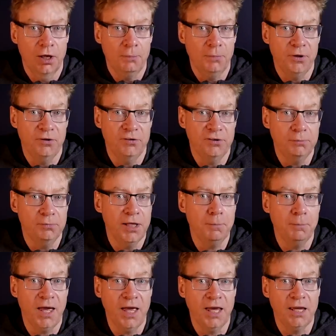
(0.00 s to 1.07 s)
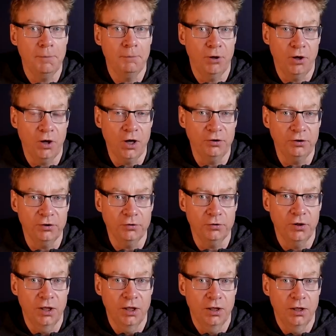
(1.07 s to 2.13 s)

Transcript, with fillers: but simply pay per article.